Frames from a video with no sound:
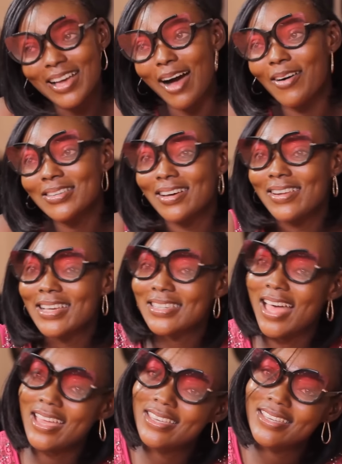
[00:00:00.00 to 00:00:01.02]
So I was always
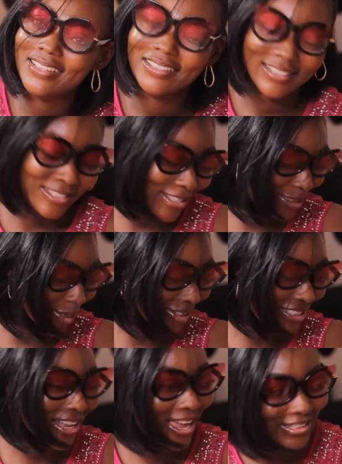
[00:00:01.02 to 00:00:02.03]
like, is it
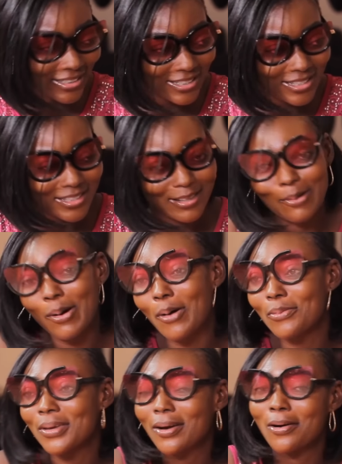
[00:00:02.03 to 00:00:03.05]
touching like this?
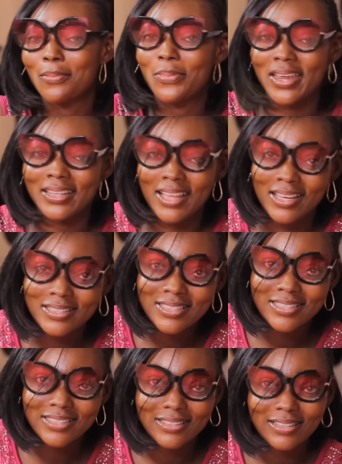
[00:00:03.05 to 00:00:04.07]
One will become
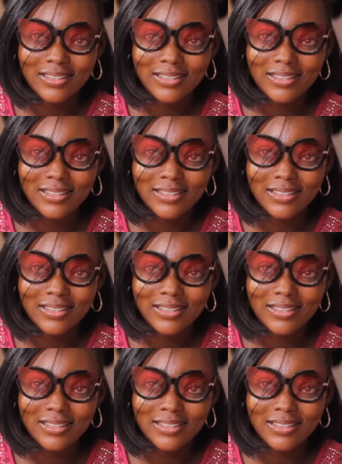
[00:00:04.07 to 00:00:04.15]
pregnant.